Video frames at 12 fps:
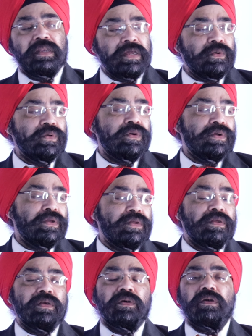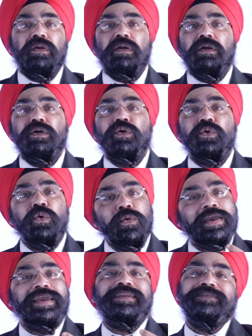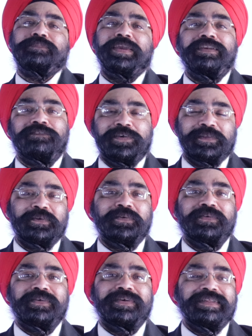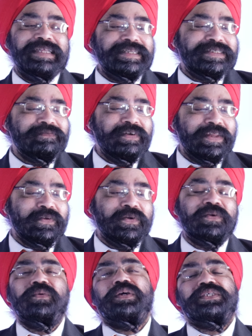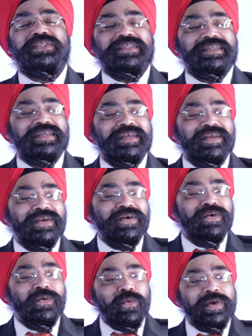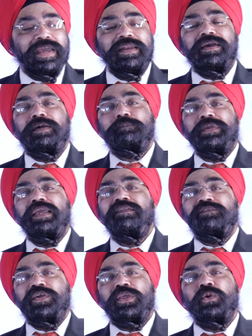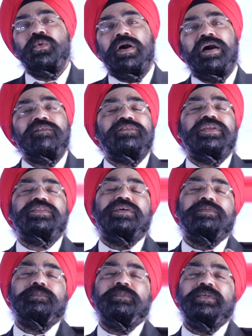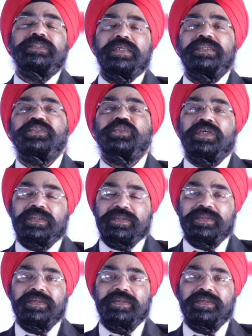Now, who can appeal for you? That's a very good question. Who can appeal for you after the refusal is done?